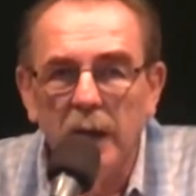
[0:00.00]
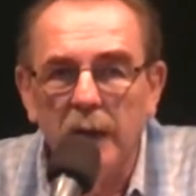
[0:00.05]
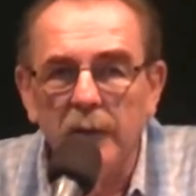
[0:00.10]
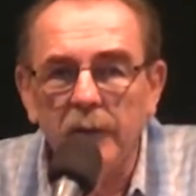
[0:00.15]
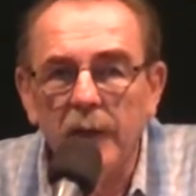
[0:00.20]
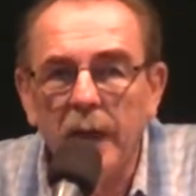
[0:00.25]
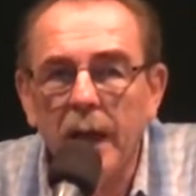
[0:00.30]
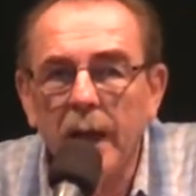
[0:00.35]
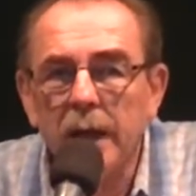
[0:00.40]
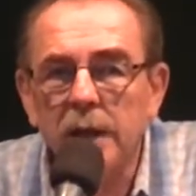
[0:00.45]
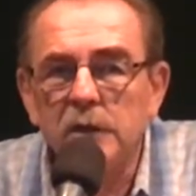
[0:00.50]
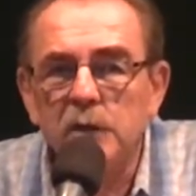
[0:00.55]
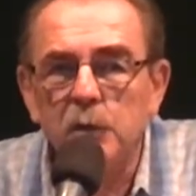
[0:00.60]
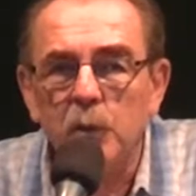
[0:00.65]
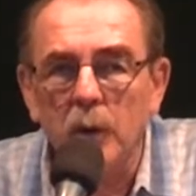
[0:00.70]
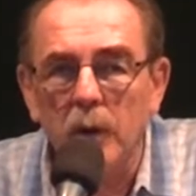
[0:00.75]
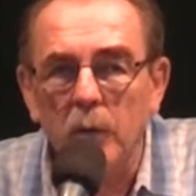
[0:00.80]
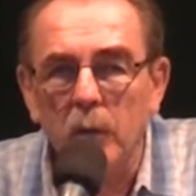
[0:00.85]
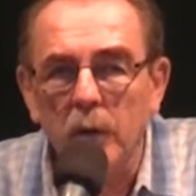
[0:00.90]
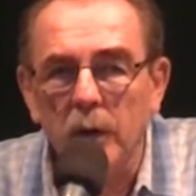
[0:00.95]
And
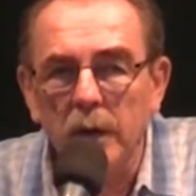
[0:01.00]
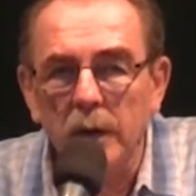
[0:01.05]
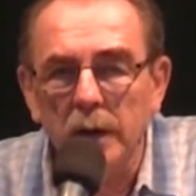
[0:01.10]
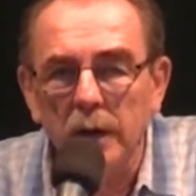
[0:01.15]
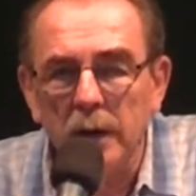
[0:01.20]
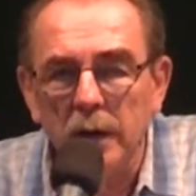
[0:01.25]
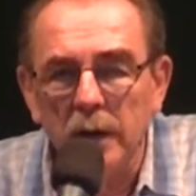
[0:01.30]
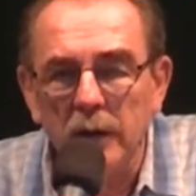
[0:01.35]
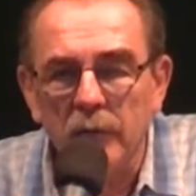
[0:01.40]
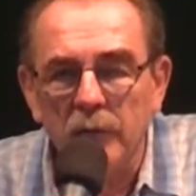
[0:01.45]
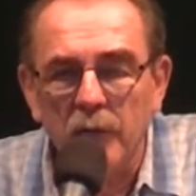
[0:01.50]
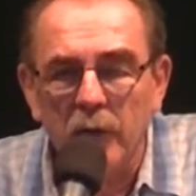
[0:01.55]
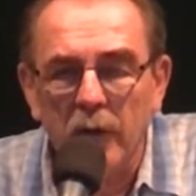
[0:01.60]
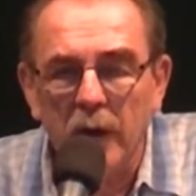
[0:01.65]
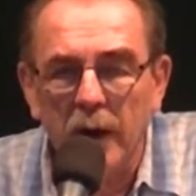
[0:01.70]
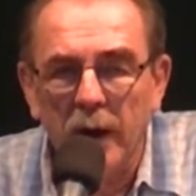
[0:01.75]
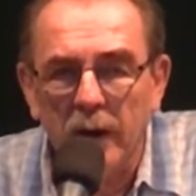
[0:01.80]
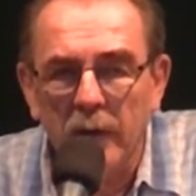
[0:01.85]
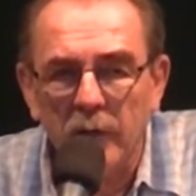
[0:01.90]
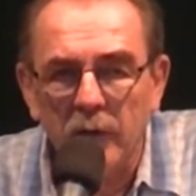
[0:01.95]
that's where we're going to live
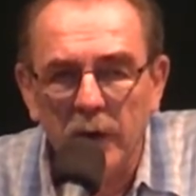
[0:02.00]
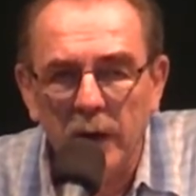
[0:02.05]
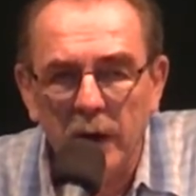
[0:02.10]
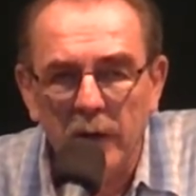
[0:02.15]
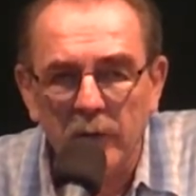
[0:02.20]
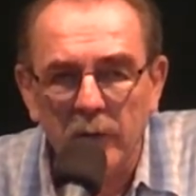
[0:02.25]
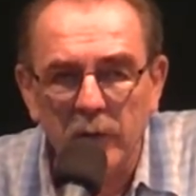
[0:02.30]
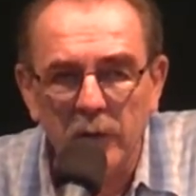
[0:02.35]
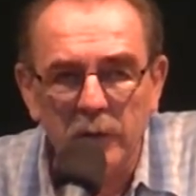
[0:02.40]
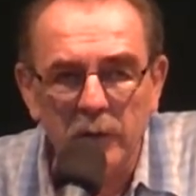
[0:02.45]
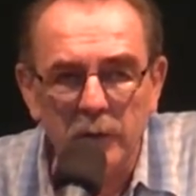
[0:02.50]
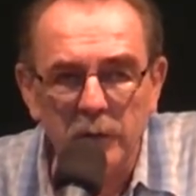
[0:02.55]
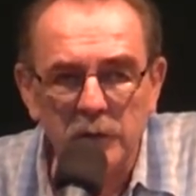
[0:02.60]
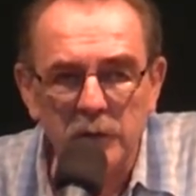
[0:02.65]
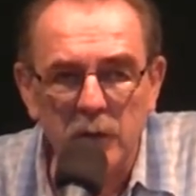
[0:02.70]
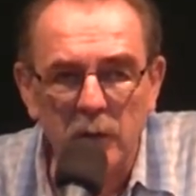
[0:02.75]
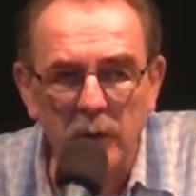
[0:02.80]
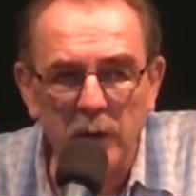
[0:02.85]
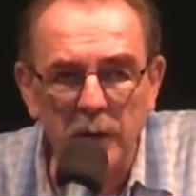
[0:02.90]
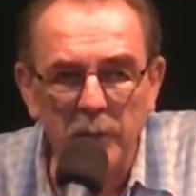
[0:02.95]
forever and ever. And
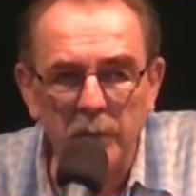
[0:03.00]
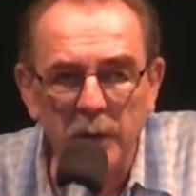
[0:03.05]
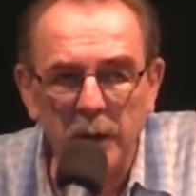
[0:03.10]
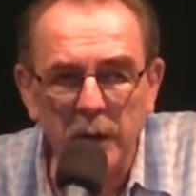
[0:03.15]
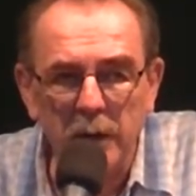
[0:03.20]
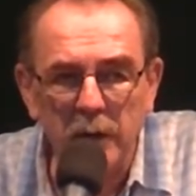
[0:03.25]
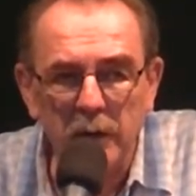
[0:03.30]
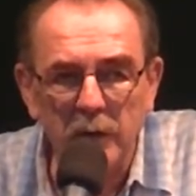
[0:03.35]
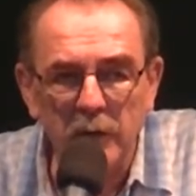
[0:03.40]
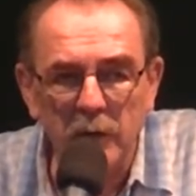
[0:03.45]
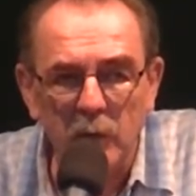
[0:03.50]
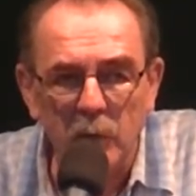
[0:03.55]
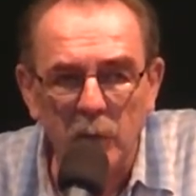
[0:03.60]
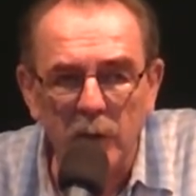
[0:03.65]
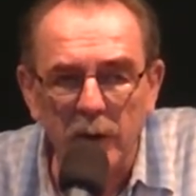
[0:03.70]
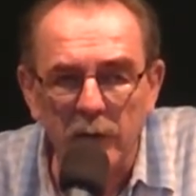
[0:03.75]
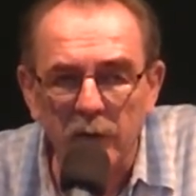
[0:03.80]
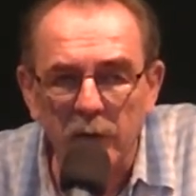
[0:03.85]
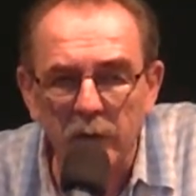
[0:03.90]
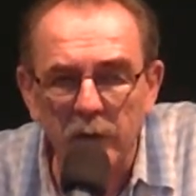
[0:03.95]
there's going to be a, the
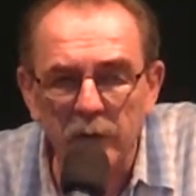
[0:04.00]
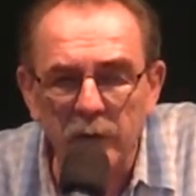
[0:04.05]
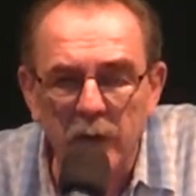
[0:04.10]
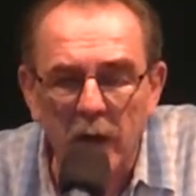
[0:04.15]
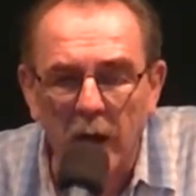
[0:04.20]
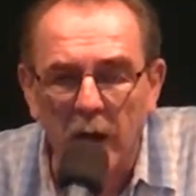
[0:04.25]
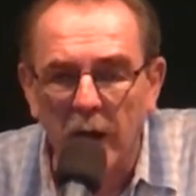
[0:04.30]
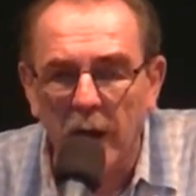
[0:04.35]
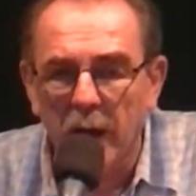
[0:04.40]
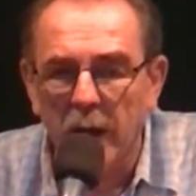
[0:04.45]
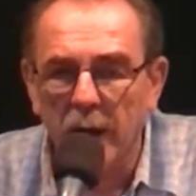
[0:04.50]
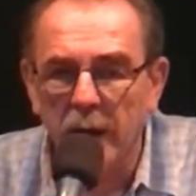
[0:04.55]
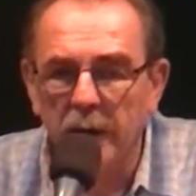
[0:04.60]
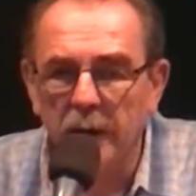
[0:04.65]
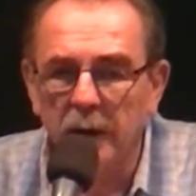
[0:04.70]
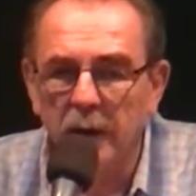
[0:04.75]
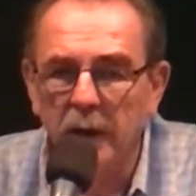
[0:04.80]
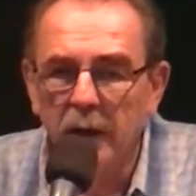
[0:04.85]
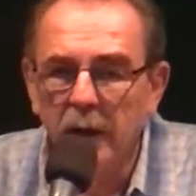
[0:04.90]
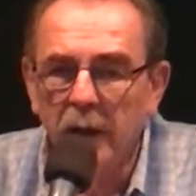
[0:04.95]
river of
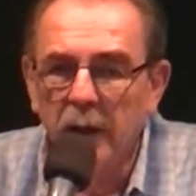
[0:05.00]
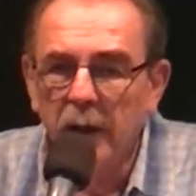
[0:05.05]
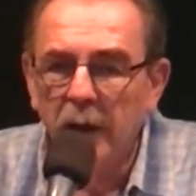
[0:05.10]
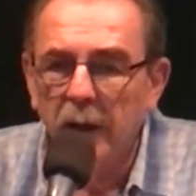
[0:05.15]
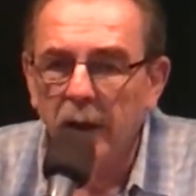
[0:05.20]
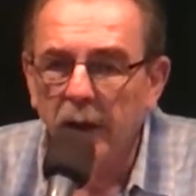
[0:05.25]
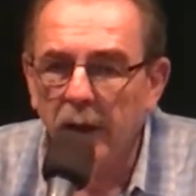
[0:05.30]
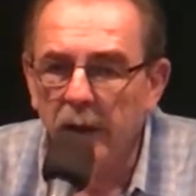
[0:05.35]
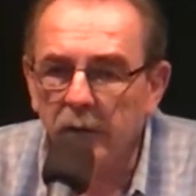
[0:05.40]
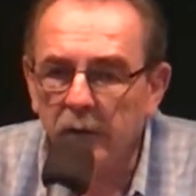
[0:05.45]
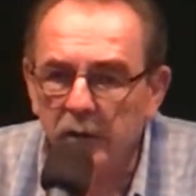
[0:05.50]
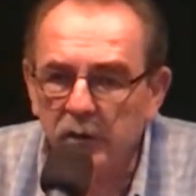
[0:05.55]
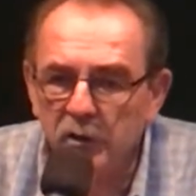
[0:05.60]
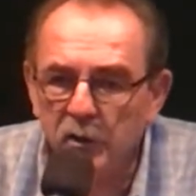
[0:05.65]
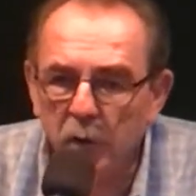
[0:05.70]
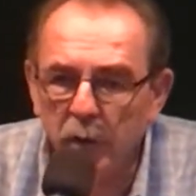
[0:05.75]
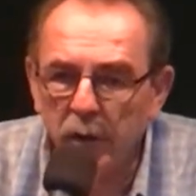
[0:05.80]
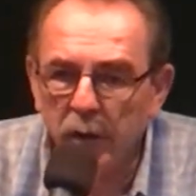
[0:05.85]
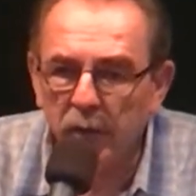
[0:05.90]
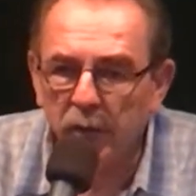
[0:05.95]
God and the
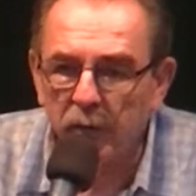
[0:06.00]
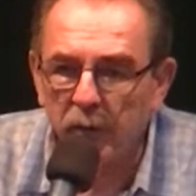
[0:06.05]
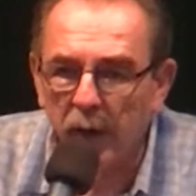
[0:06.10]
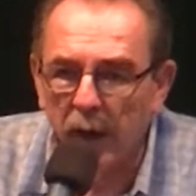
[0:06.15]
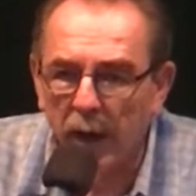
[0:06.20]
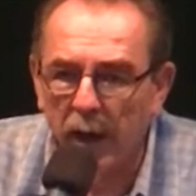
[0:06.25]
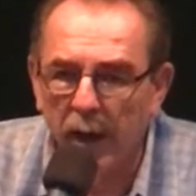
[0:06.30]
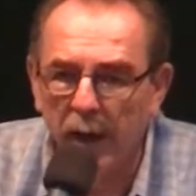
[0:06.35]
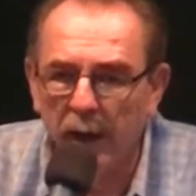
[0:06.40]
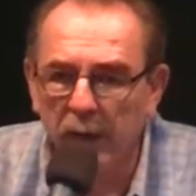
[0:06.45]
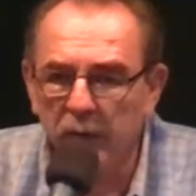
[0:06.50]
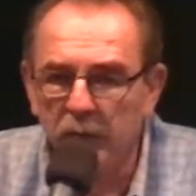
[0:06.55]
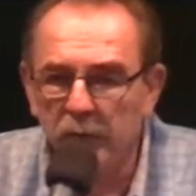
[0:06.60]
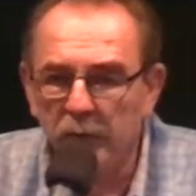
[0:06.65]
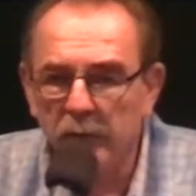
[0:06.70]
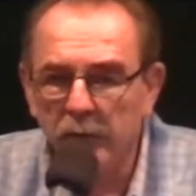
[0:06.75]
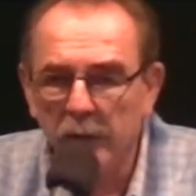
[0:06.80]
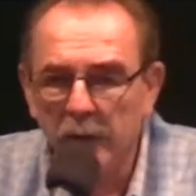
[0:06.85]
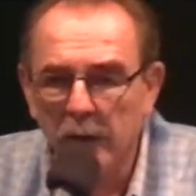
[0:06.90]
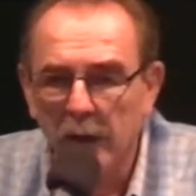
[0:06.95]
tree of
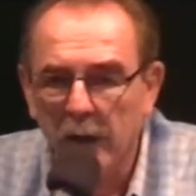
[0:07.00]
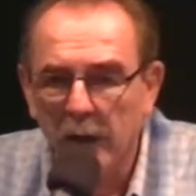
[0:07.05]
life.